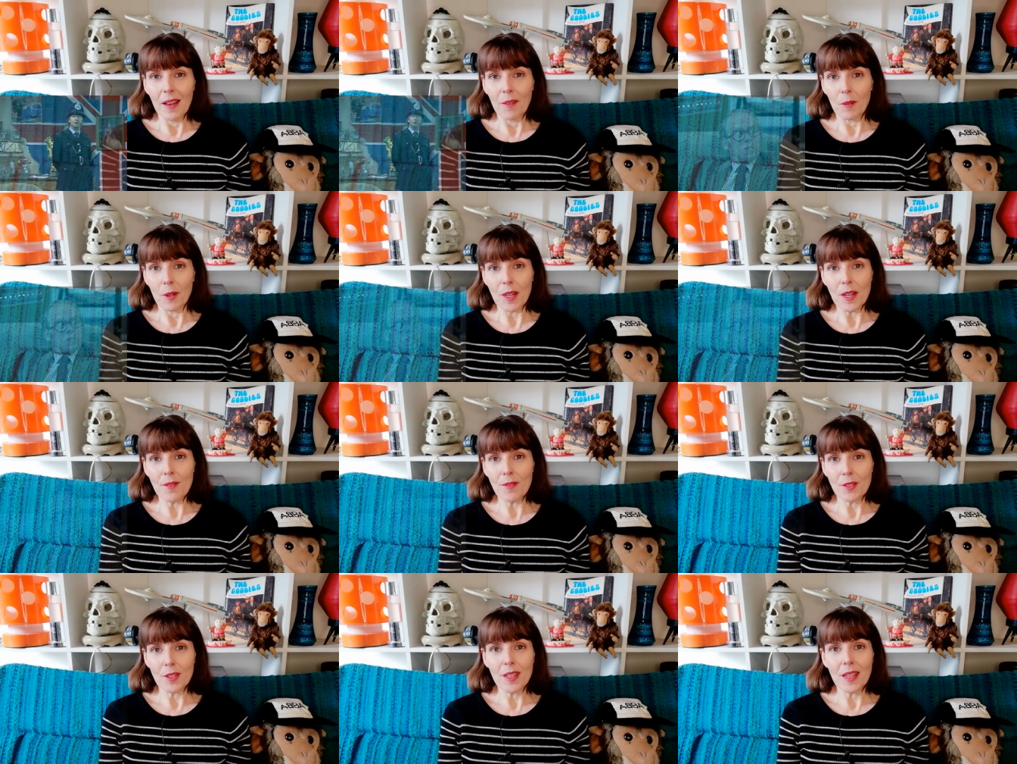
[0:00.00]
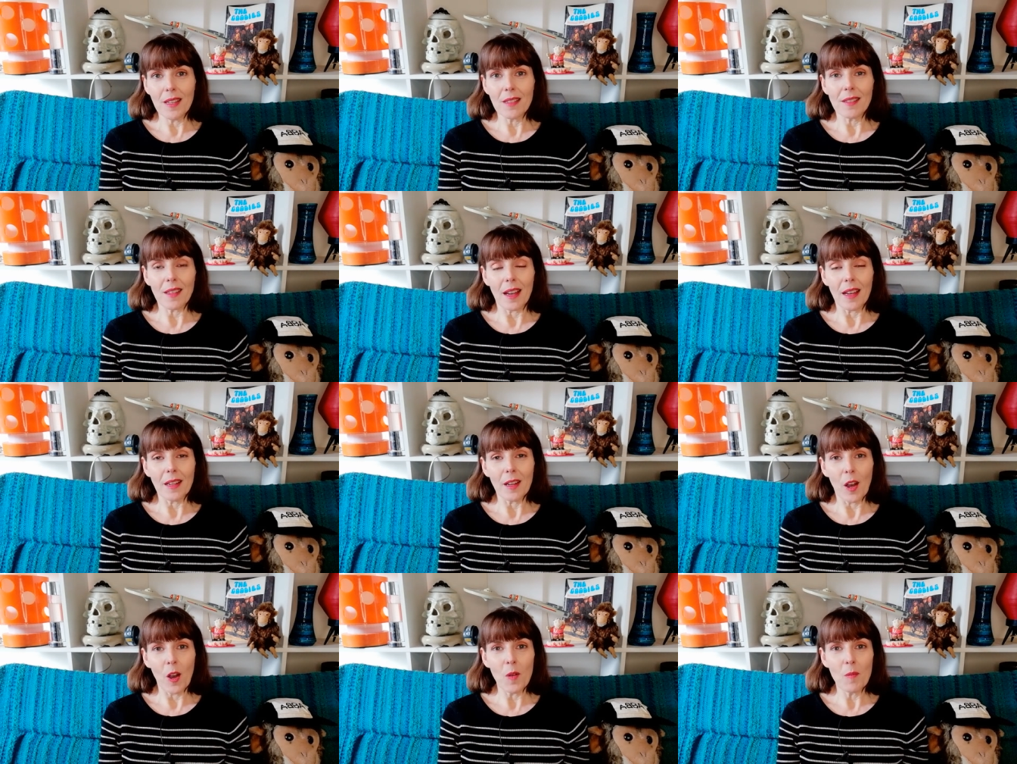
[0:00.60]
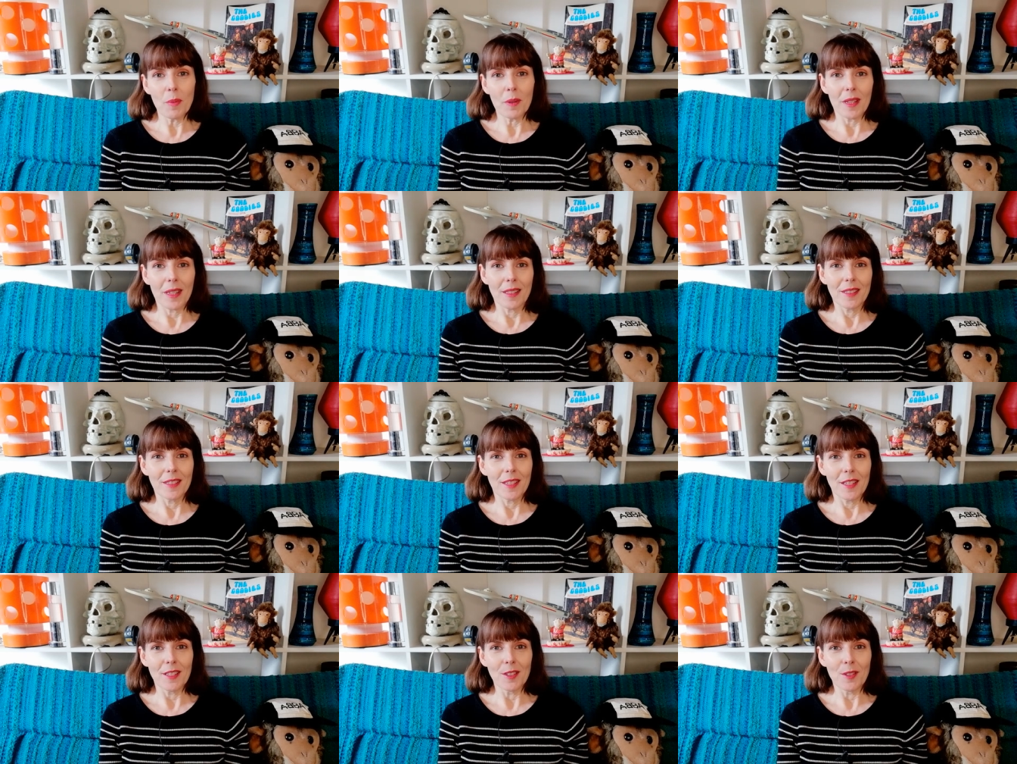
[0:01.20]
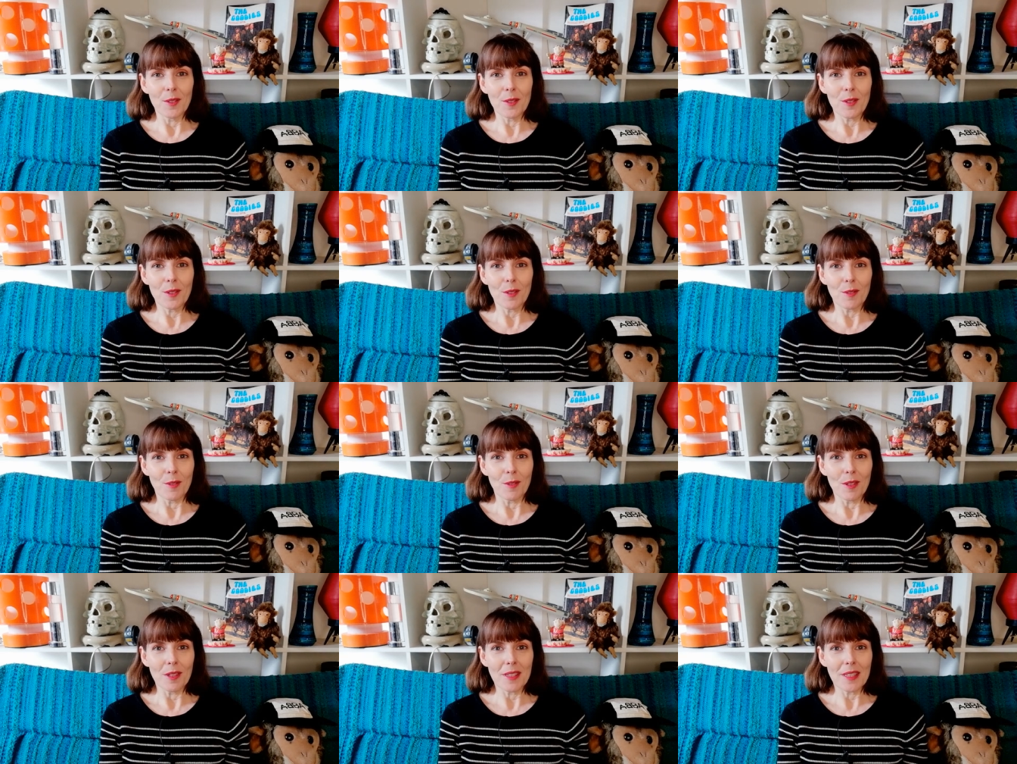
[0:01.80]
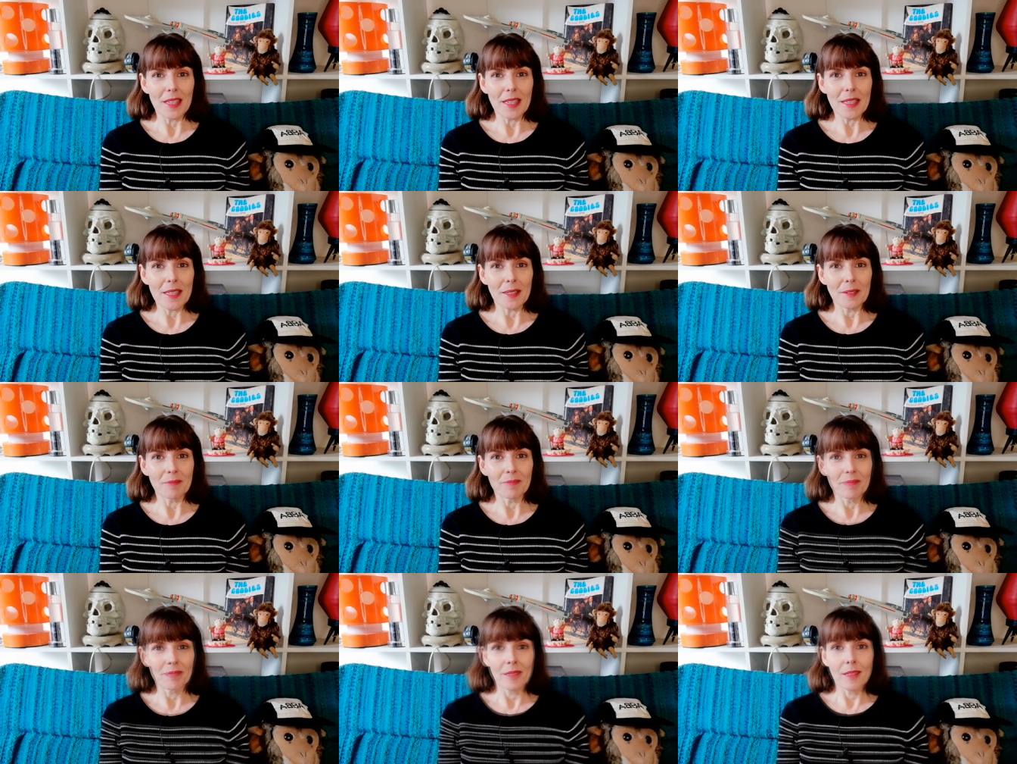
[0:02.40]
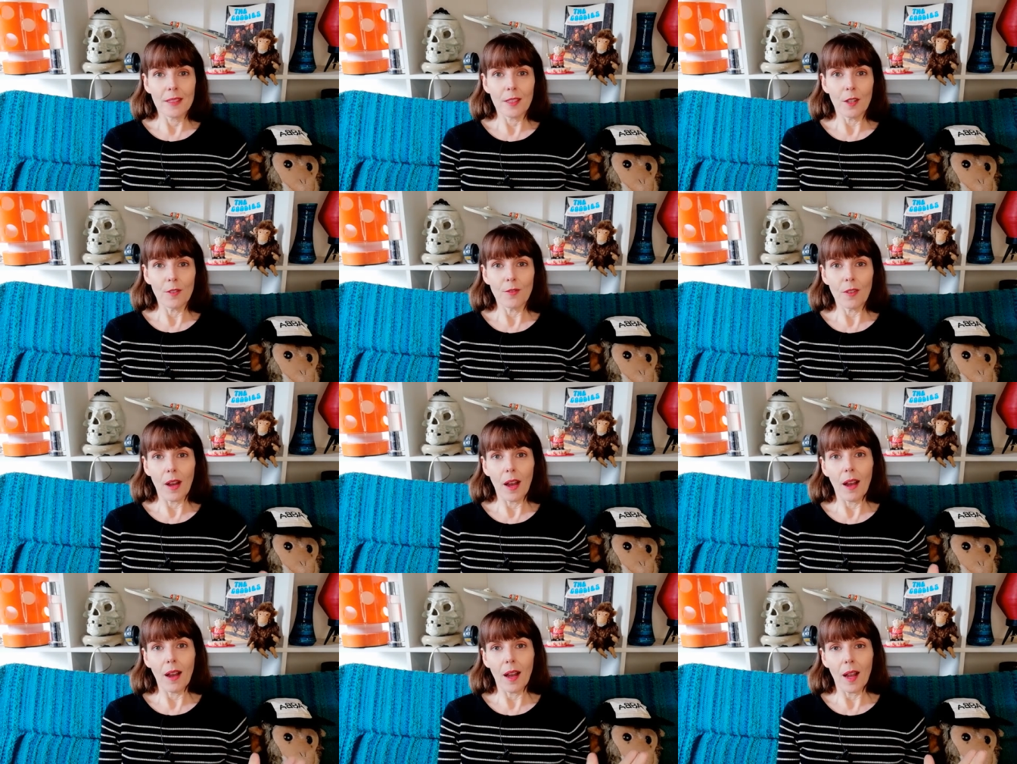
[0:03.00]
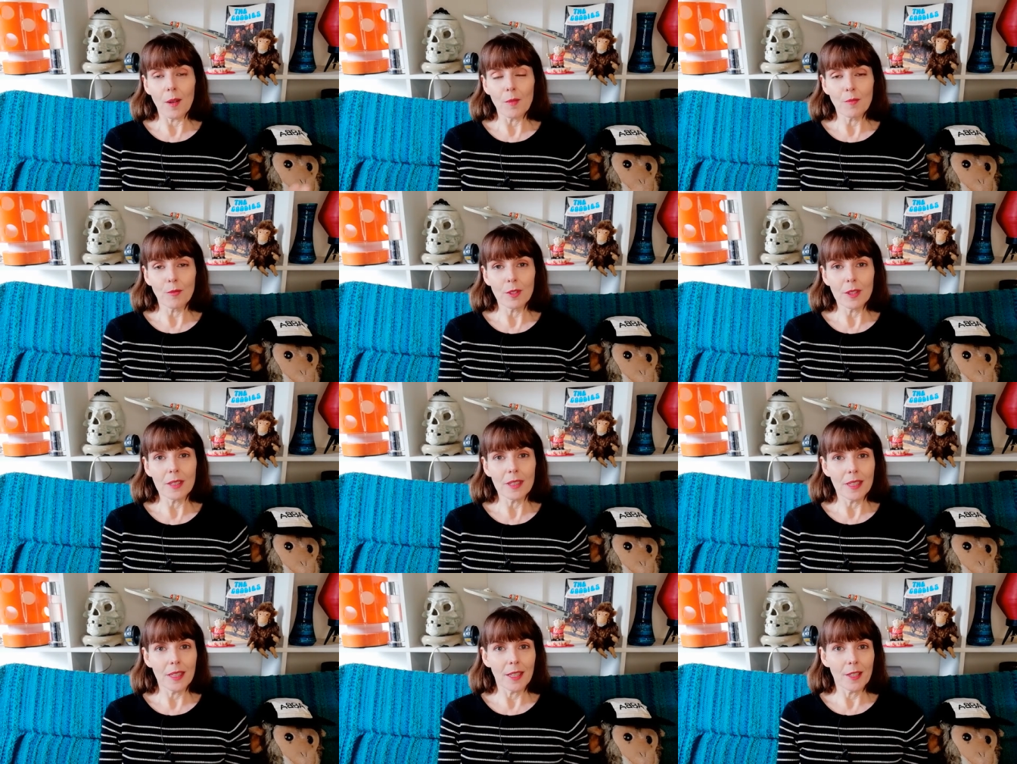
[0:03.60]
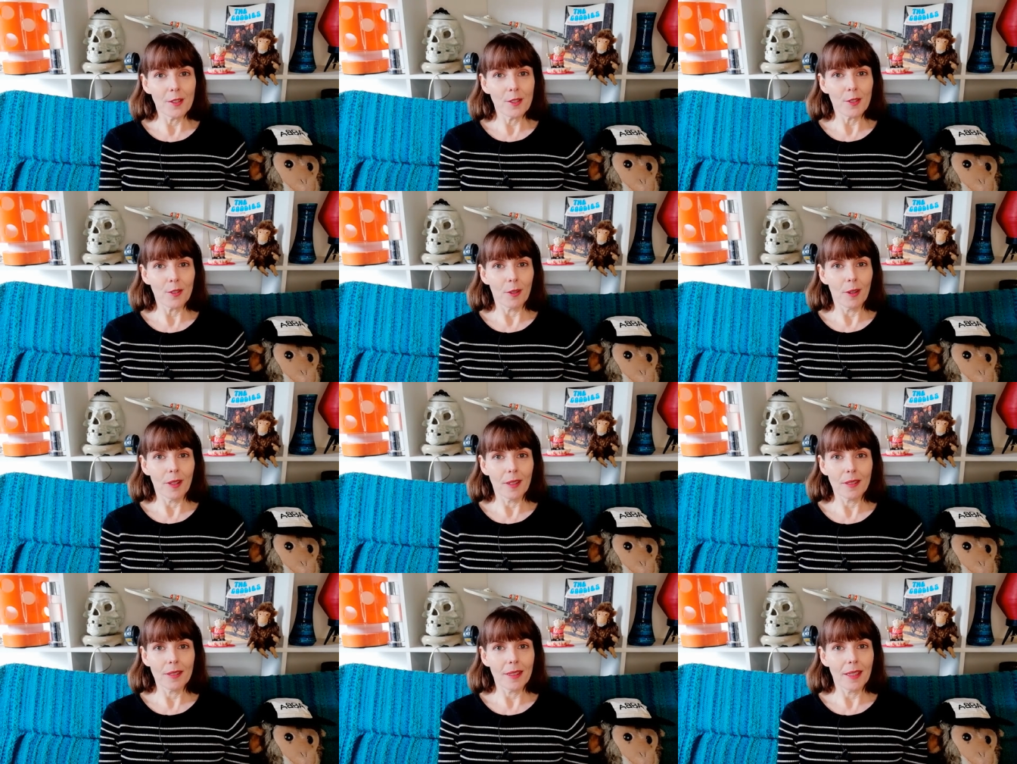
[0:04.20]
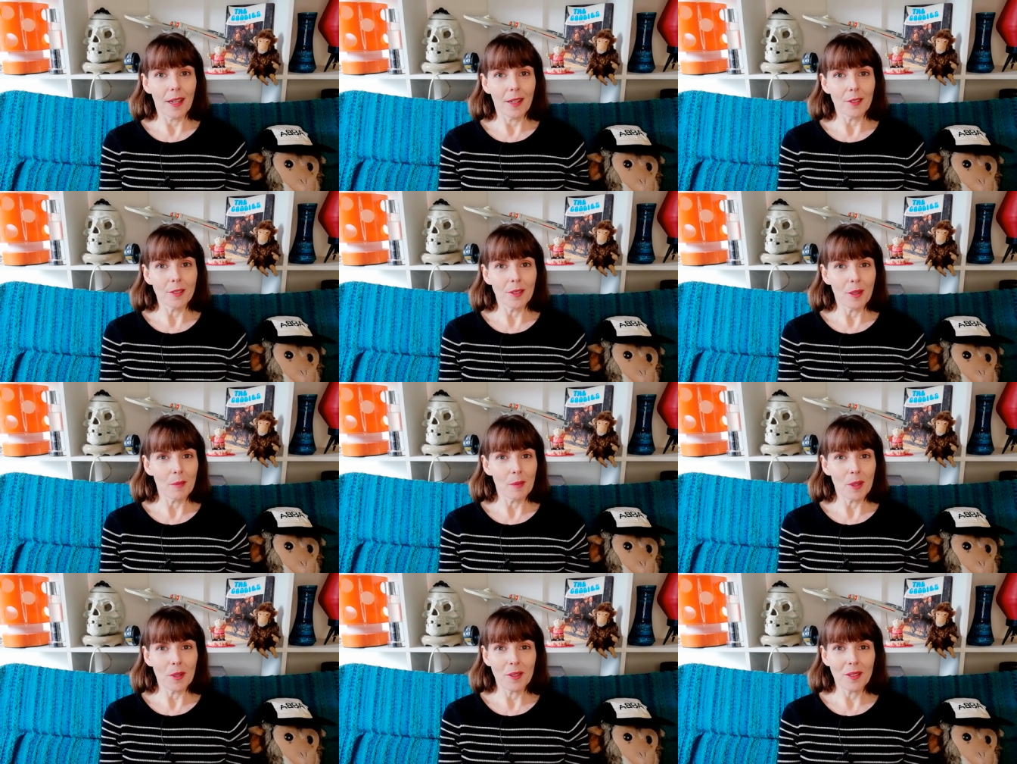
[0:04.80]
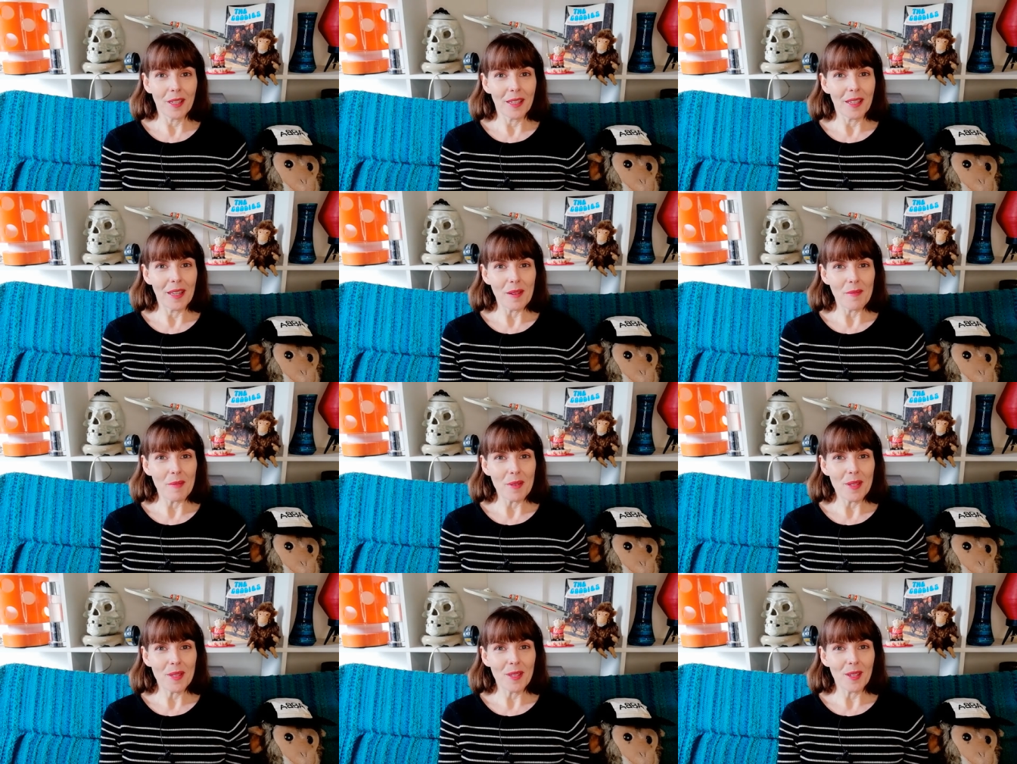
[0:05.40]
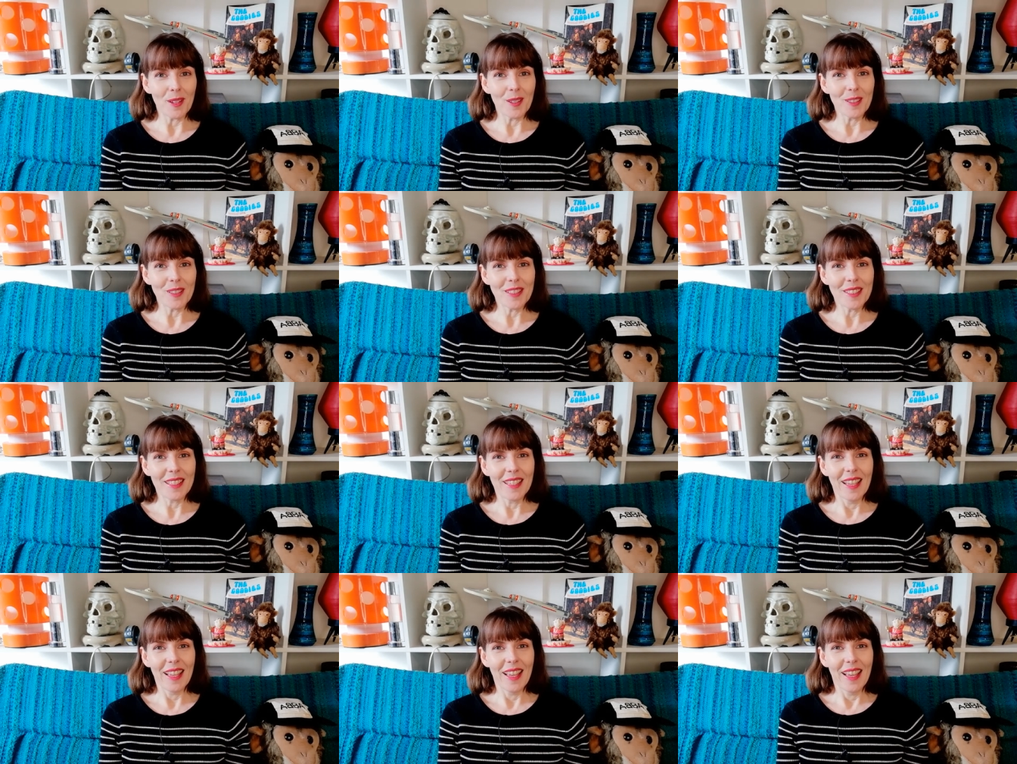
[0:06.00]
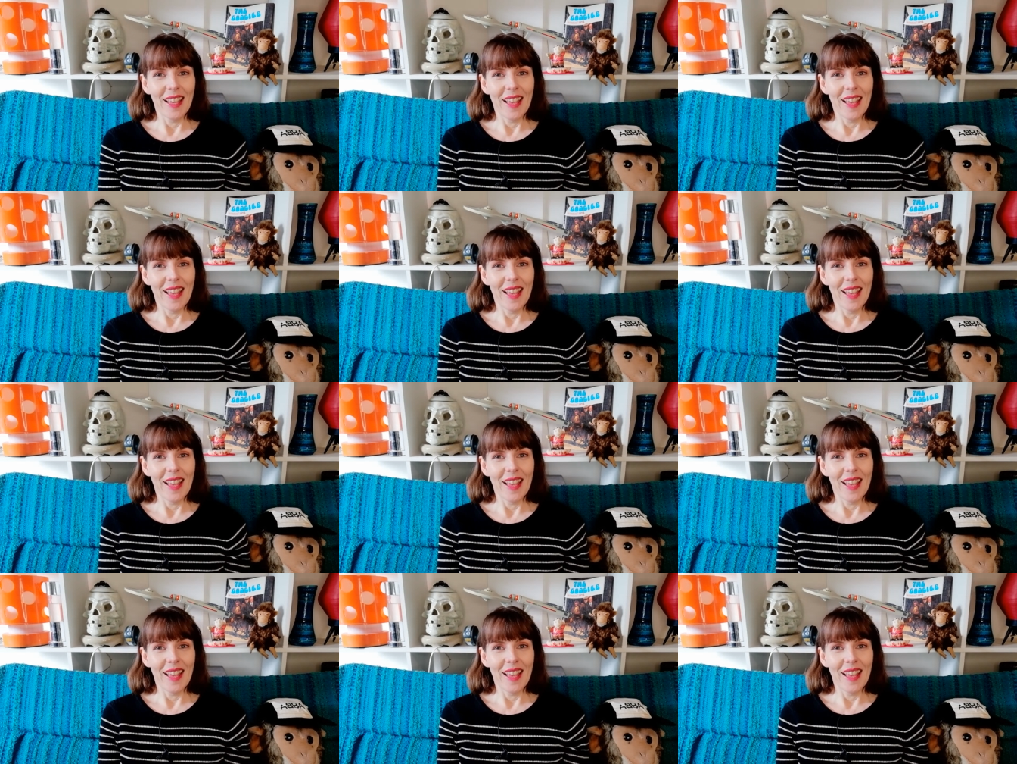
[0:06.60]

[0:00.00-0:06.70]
Whatever it is, I hope it continues through the season. So far, I'm really enjoying the LWT episodes.